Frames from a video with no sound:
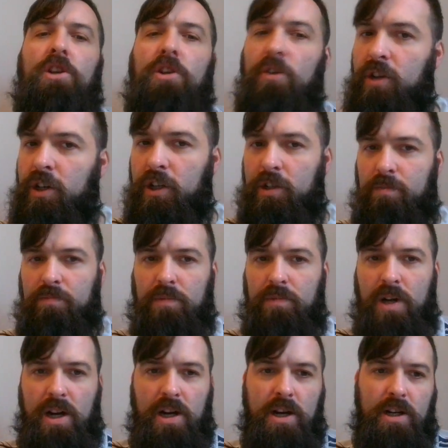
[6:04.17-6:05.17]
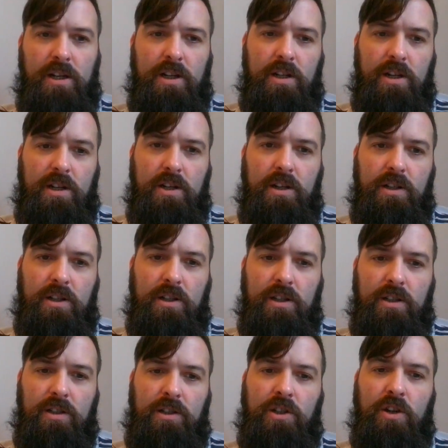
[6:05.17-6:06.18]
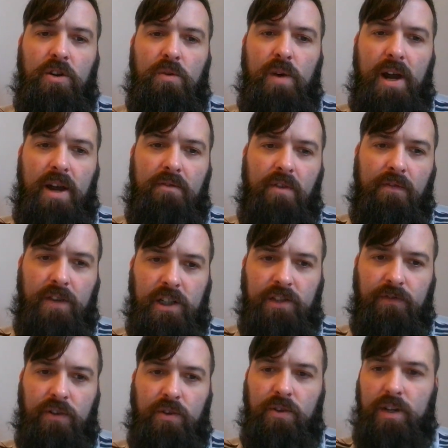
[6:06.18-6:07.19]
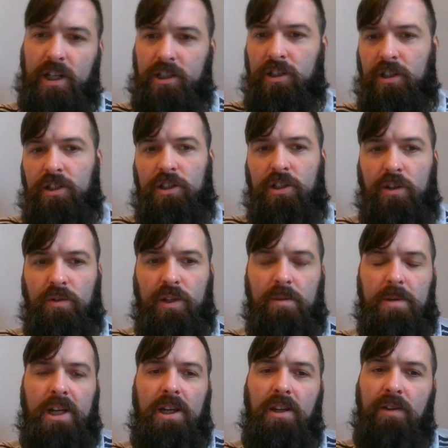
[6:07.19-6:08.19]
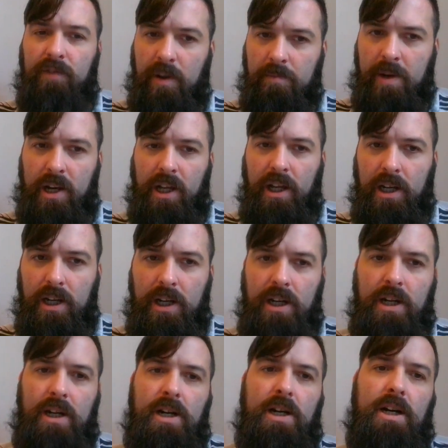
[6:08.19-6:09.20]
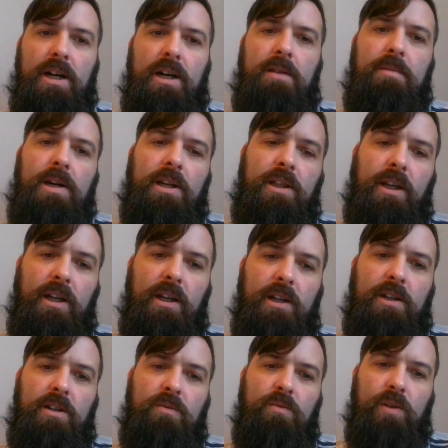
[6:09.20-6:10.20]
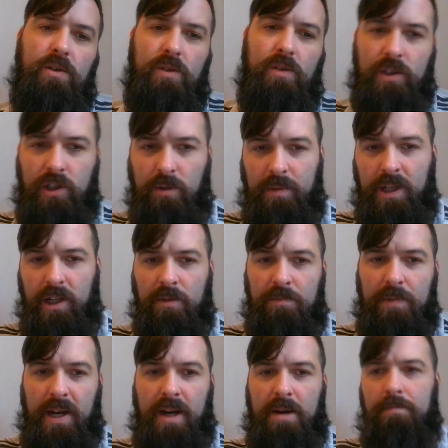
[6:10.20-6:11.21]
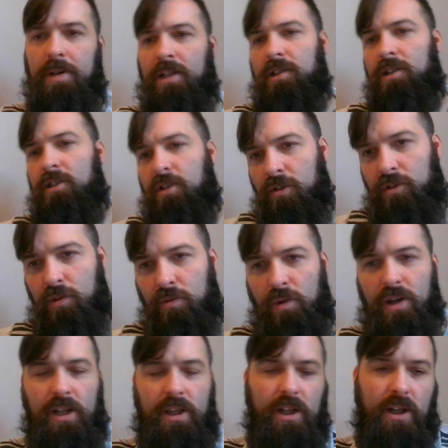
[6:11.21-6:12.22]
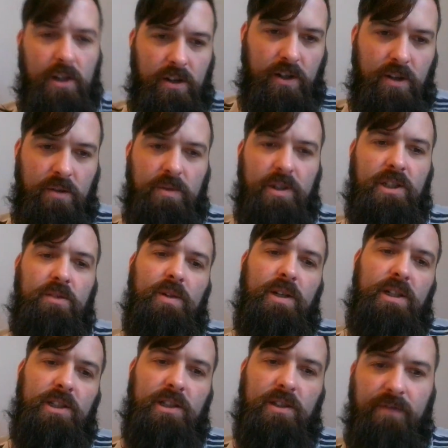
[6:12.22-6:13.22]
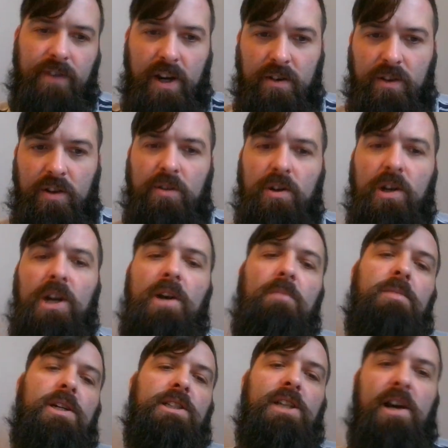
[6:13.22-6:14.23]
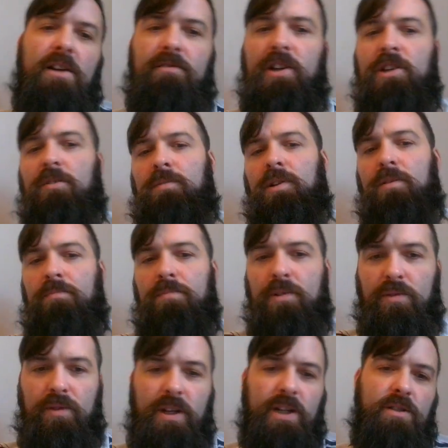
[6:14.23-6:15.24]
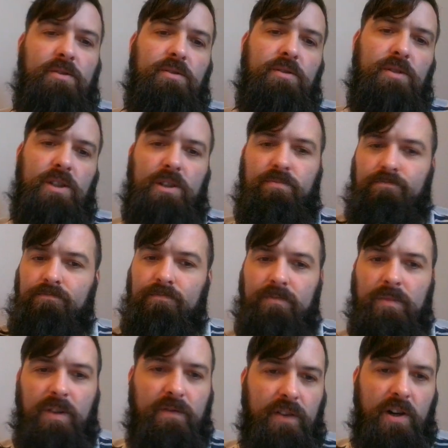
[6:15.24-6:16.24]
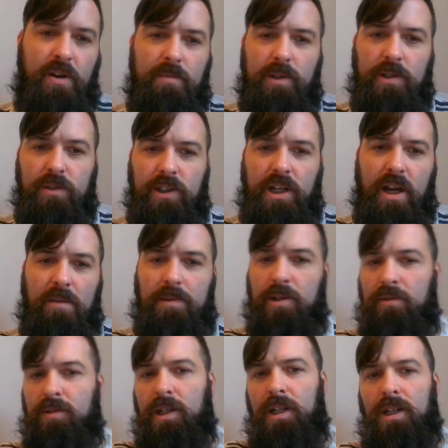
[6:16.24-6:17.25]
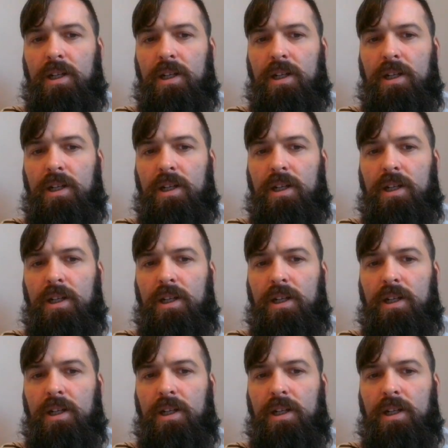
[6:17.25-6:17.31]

You could do a reverse forecast on the two of them at even money. I think would also be a good bet, but the 2 to 1 I think on Go West to win is the value because Harry Cobden and Paul Nicholls, phenomenal stable,